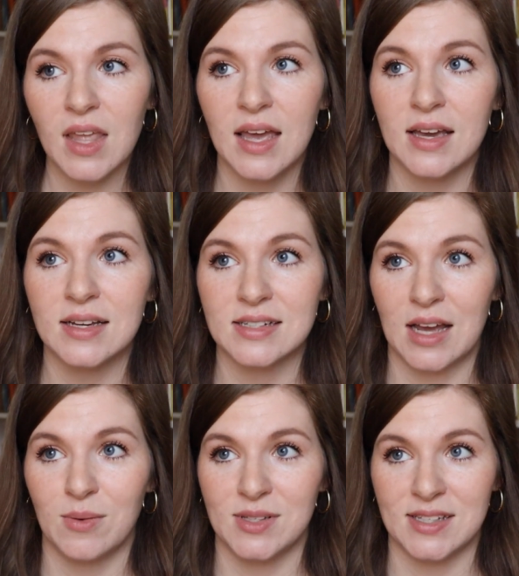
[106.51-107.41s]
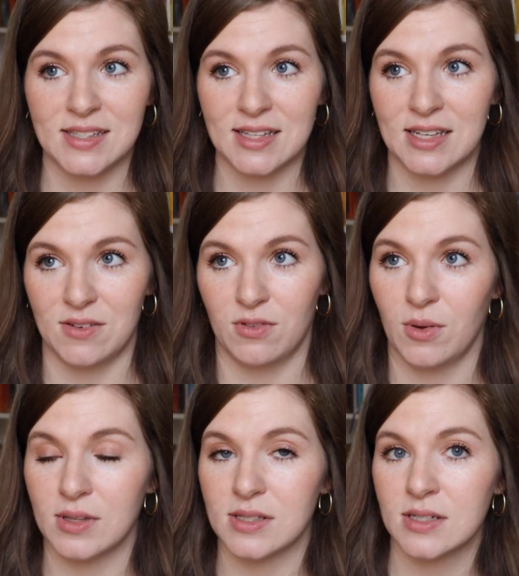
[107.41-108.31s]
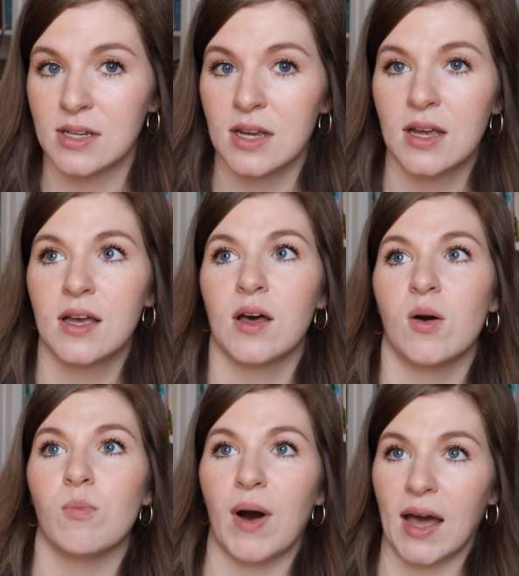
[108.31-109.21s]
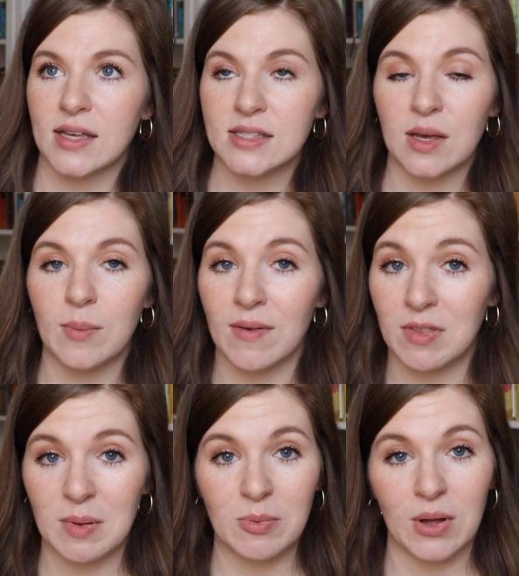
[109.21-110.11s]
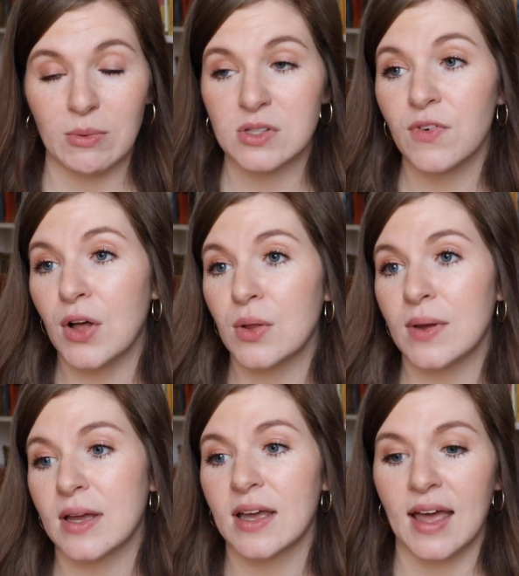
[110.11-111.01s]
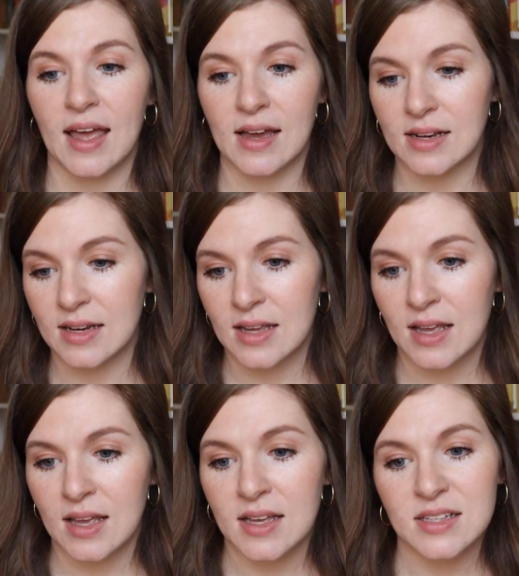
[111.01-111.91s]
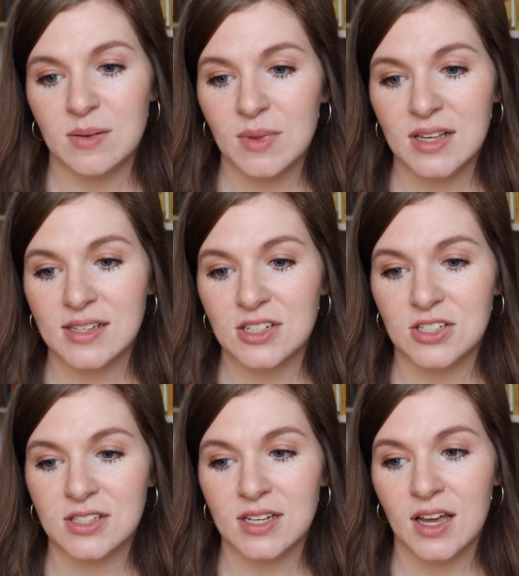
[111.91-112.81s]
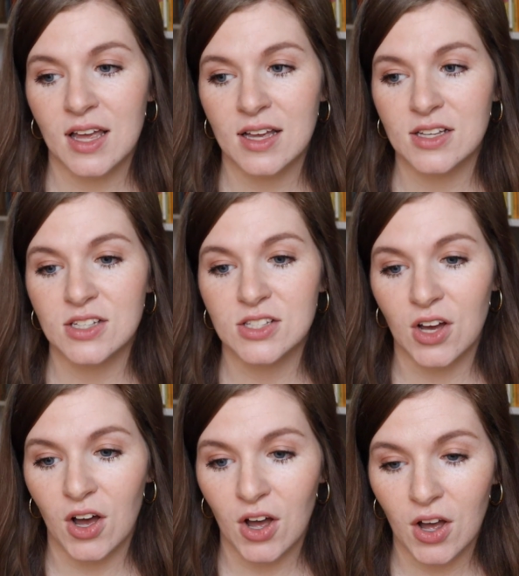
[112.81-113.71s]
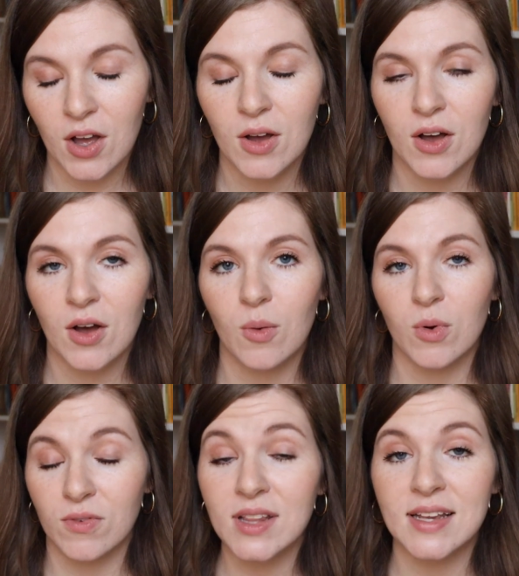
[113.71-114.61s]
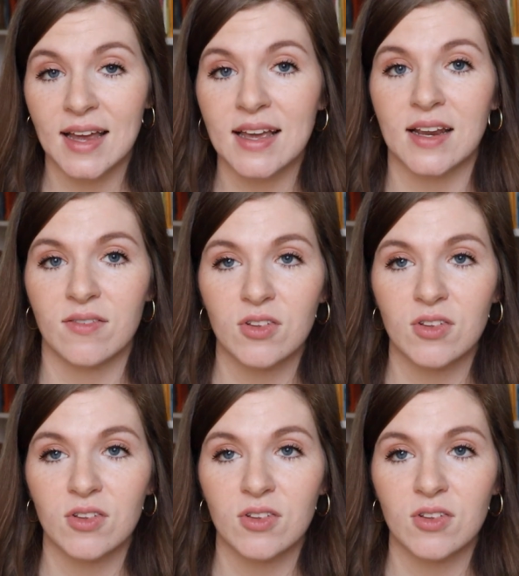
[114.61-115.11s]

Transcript: And I was easily influenced by some of the people I was following. And some things I just saw were really negative.